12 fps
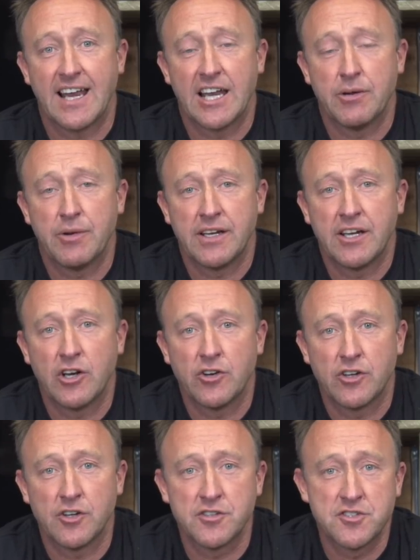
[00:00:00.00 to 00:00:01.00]
allowing
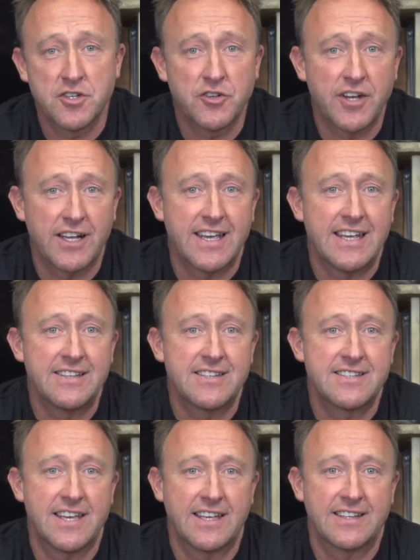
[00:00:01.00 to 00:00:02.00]
Courdurier in
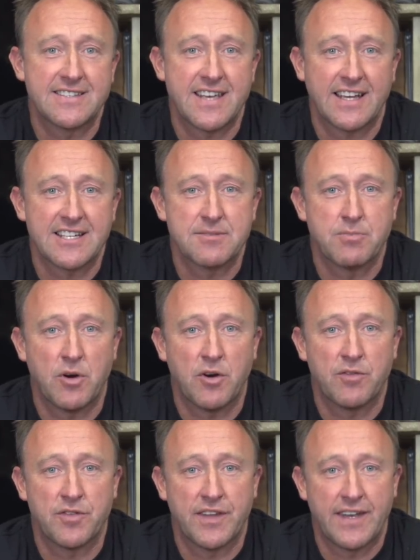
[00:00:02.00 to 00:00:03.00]
to take the second
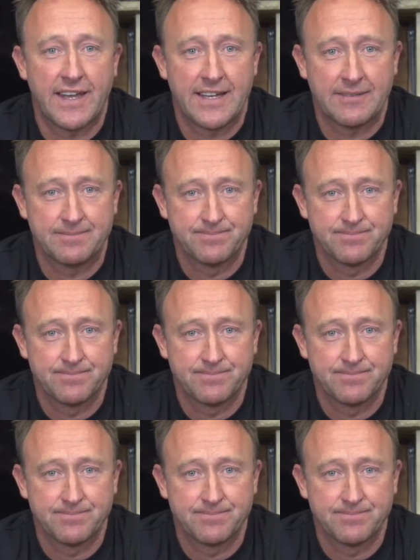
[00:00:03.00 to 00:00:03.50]
spot for the day.